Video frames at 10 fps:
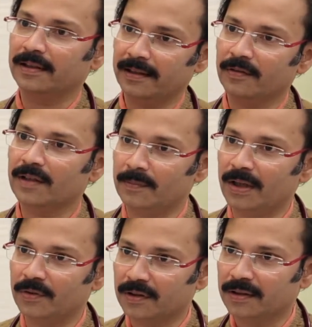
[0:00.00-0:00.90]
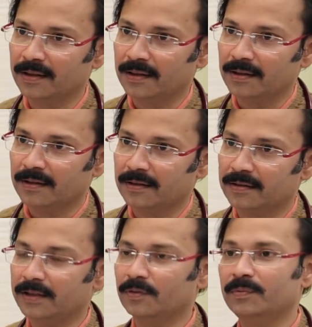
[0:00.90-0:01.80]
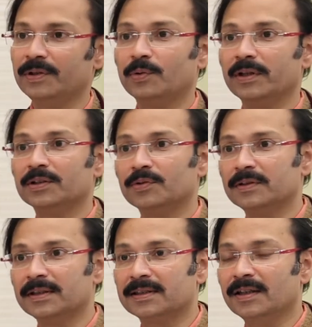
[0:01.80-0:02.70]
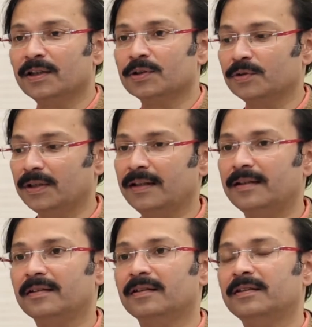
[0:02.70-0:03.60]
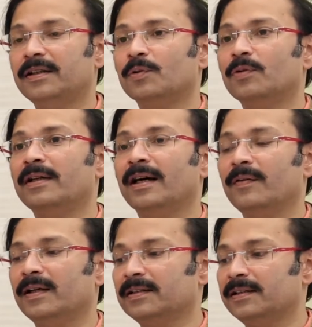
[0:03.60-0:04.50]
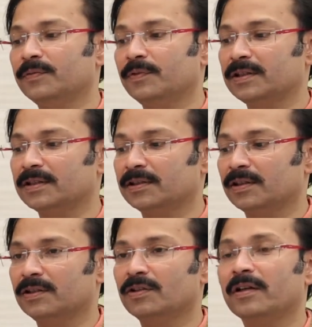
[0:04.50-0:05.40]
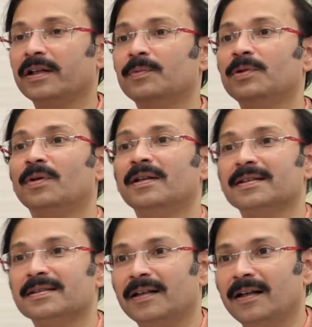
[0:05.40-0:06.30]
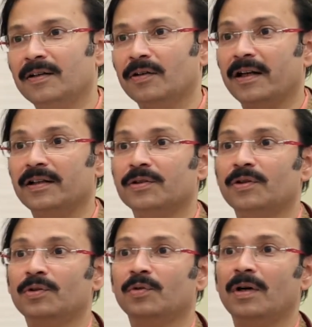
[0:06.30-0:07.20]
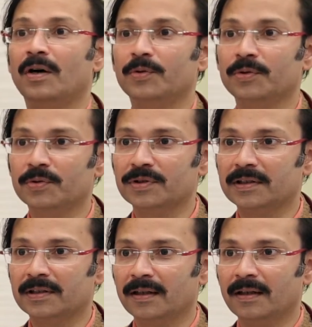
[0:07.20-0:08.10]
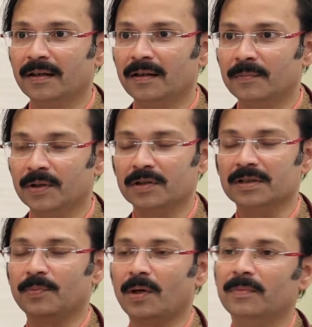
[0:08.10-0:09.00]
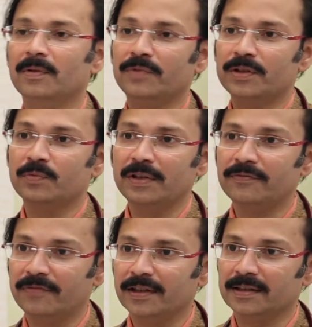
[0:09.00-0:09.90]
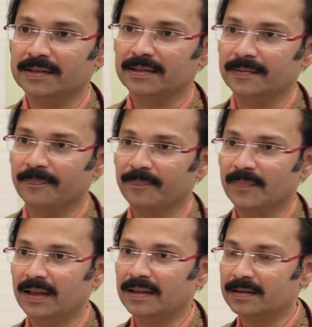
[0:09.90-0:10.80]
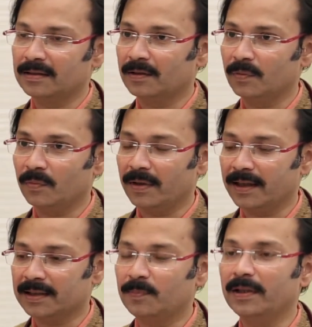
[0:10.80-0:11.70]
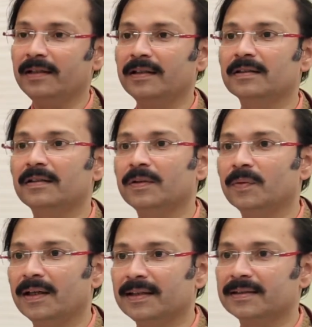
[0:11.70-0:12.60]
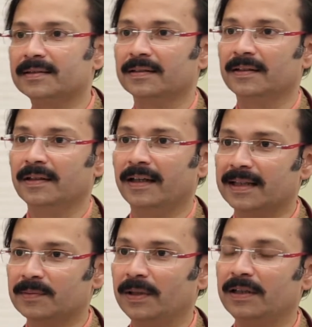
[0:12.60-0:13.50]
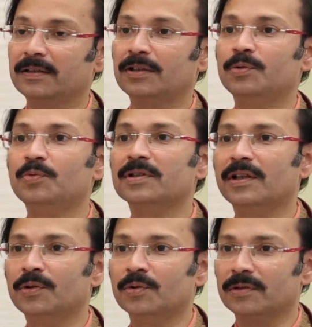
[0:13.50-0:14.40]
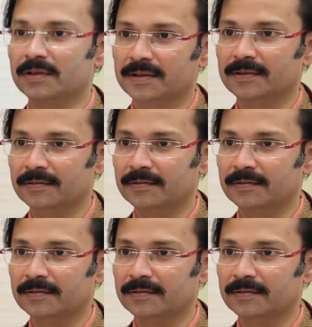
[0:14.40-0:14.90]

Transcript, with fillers: and they have come out, they will be going through this so that they don't have anything which is not able to understand or I did not know how to use it because the problem which we face is the explaining the device, explaining the do's and don'ts